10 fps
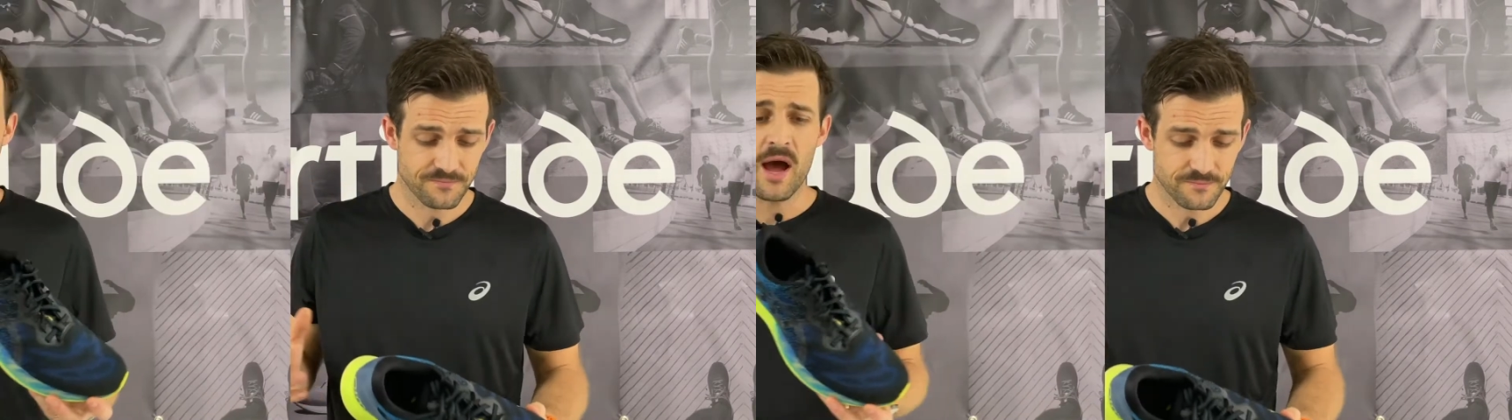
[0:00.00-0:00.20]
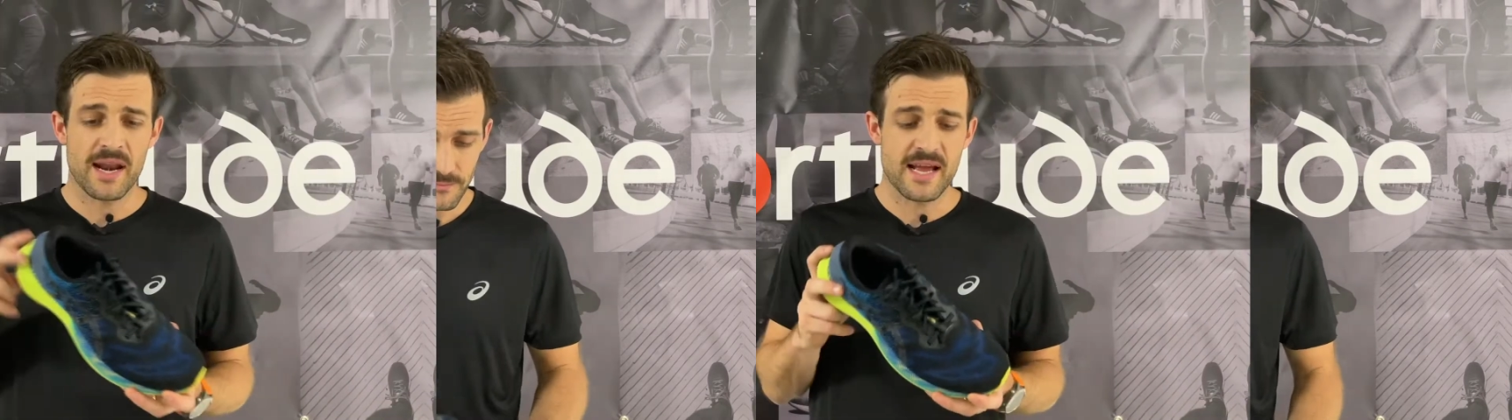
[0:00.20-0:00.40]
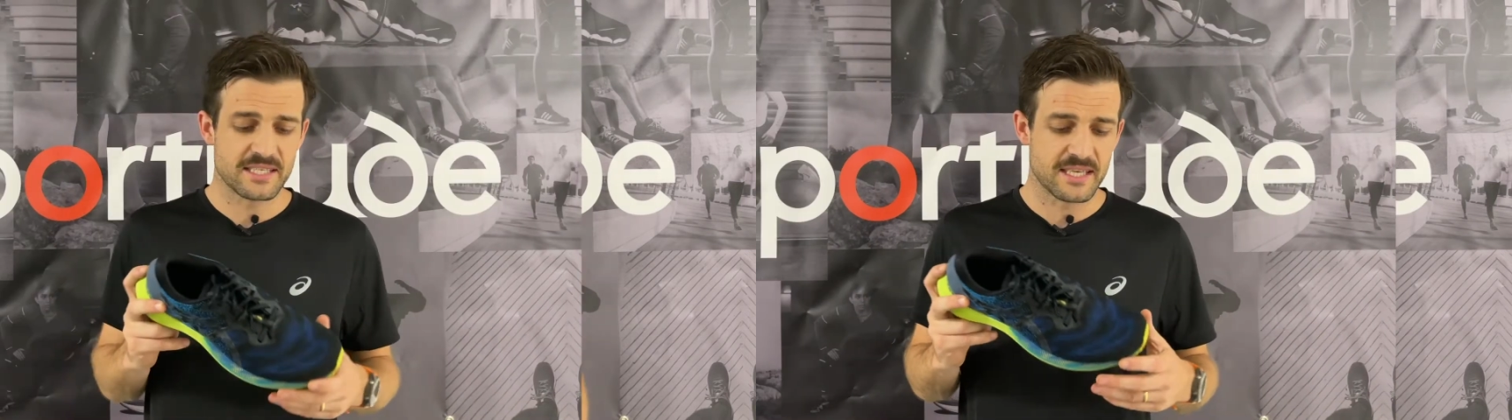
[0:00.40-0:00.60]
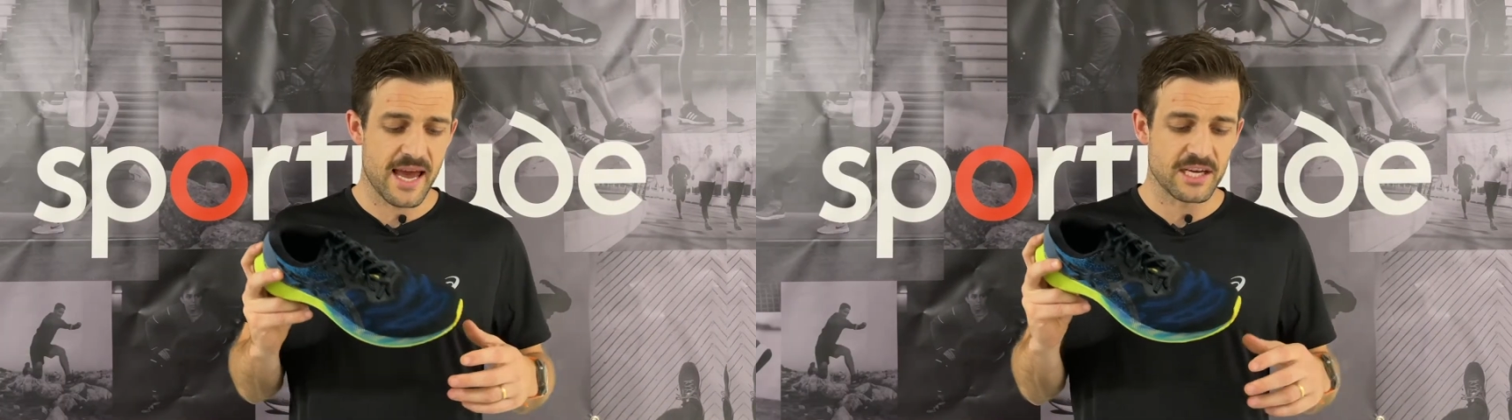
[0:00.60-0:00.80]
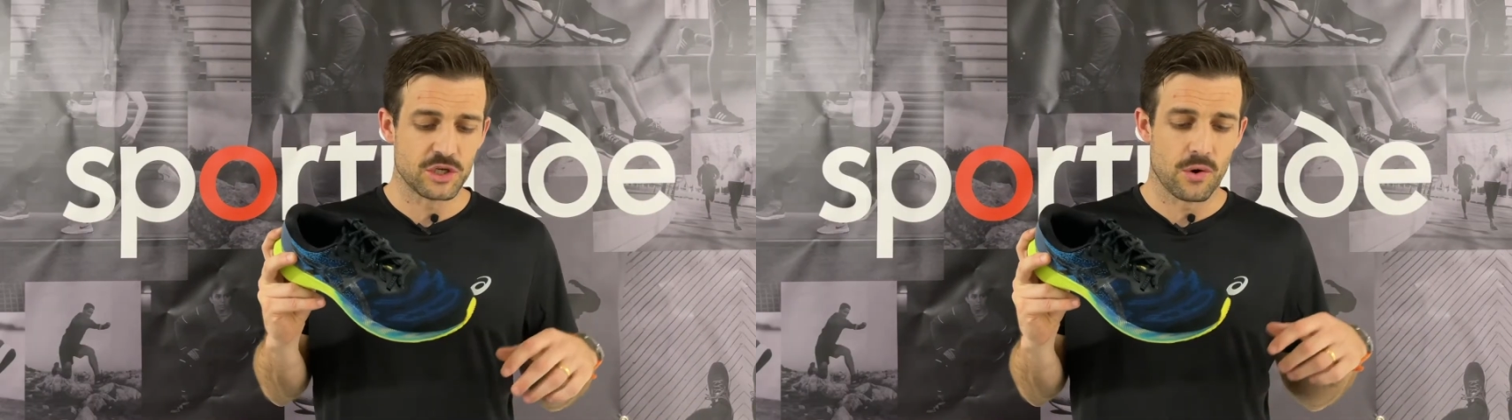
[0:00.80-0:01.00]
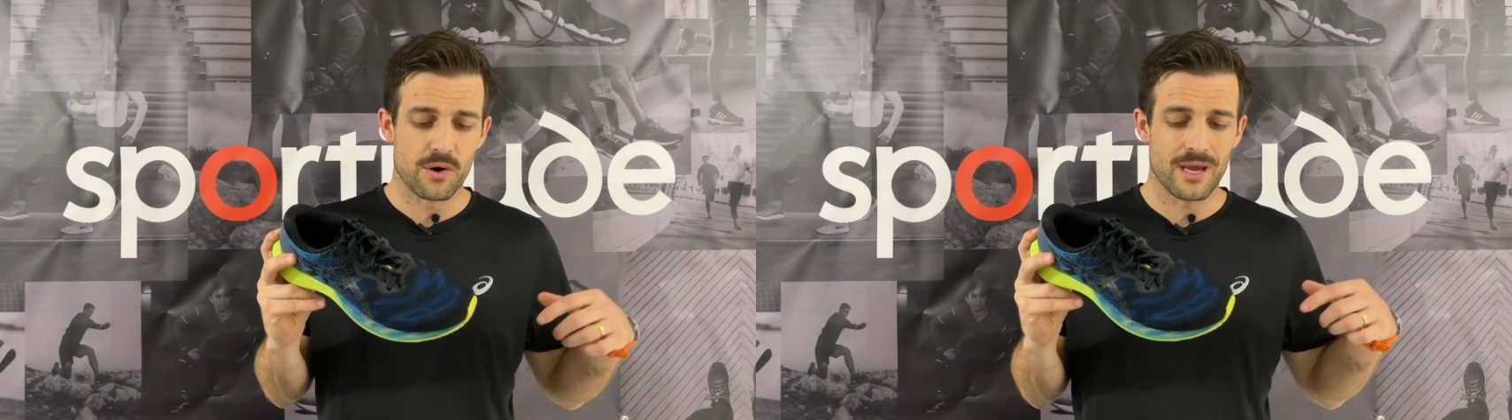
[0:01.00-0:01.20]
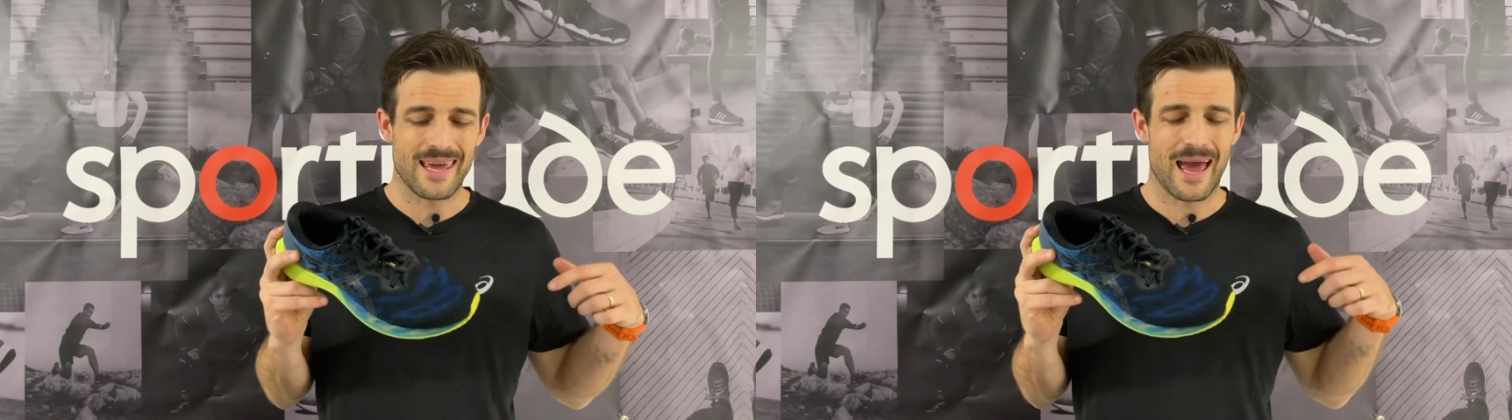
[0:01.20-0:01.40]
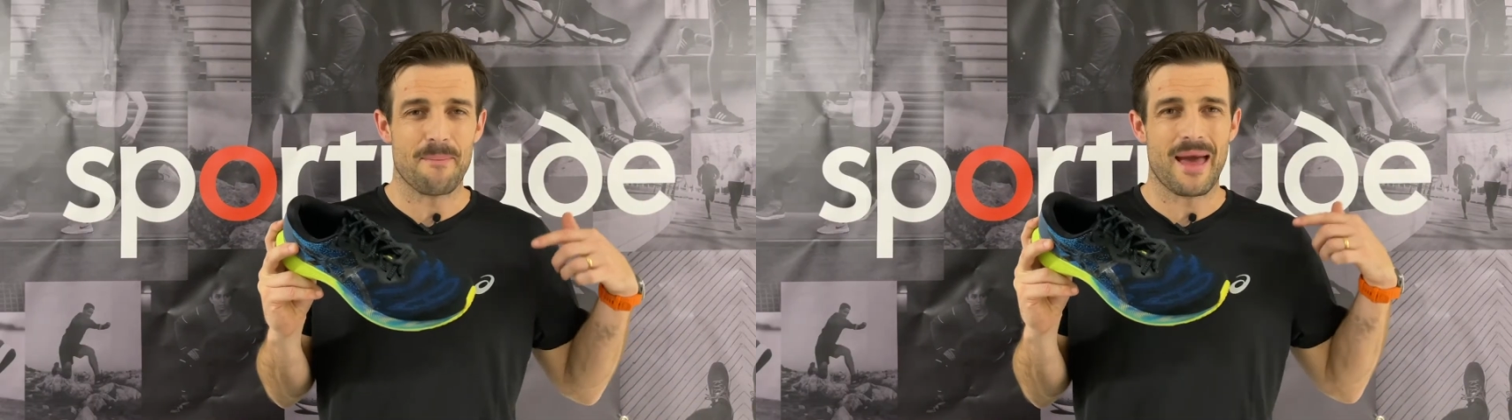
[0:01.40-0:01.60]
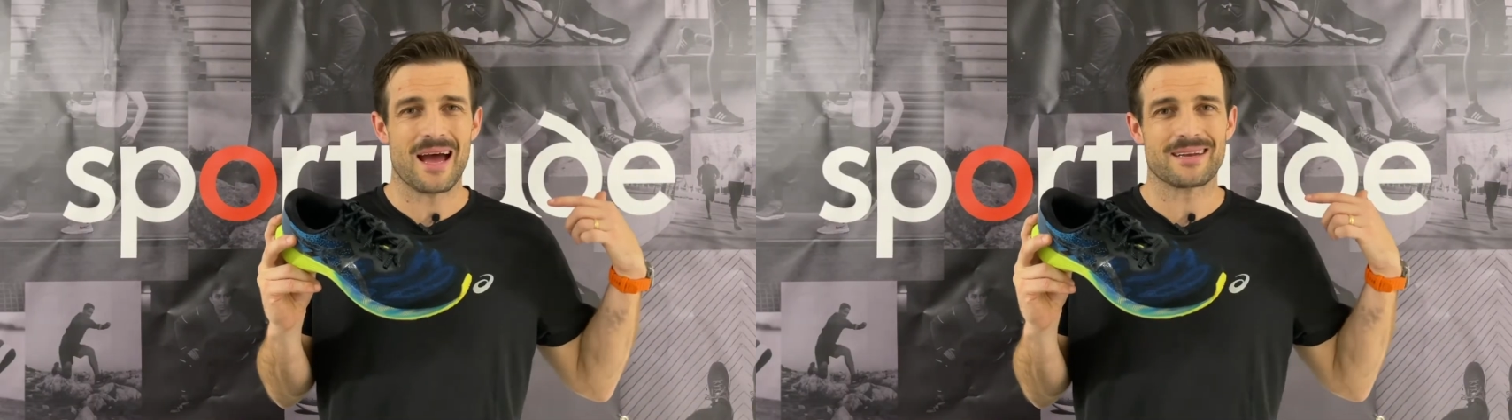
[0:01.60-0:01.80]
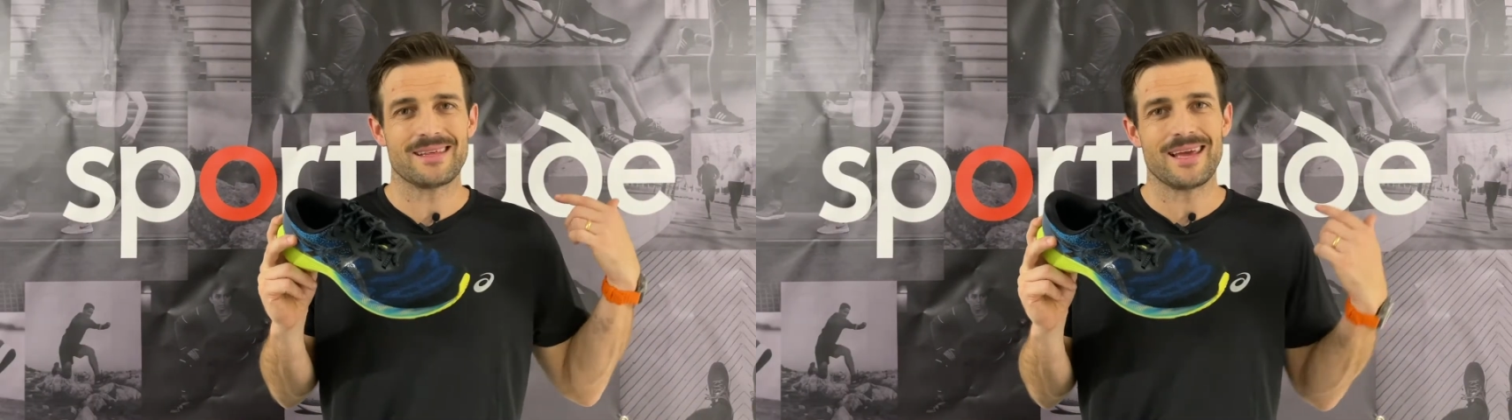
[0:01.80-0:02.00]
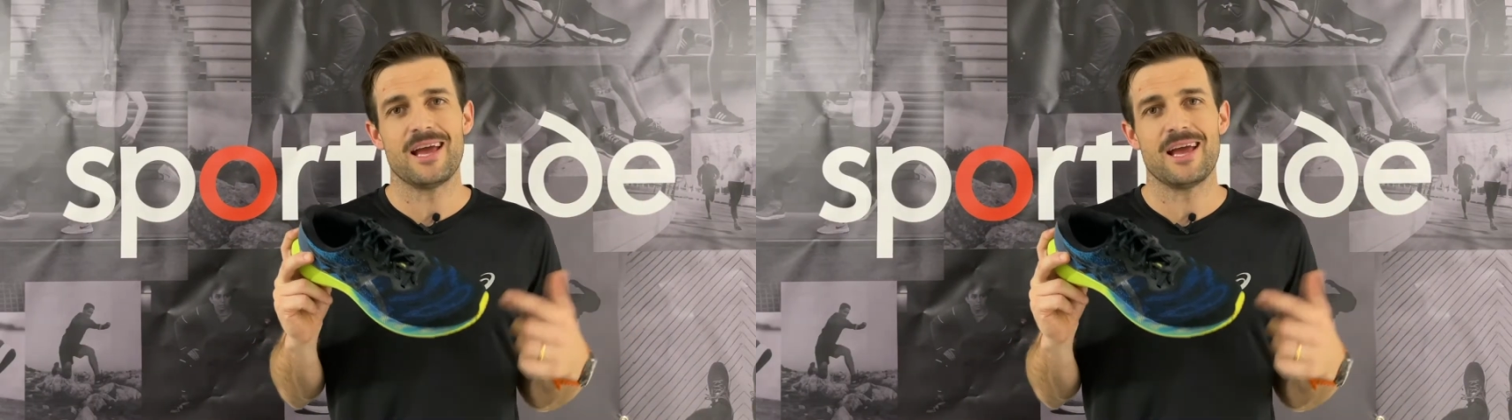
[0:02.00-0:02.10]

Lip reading: Let's get talking about the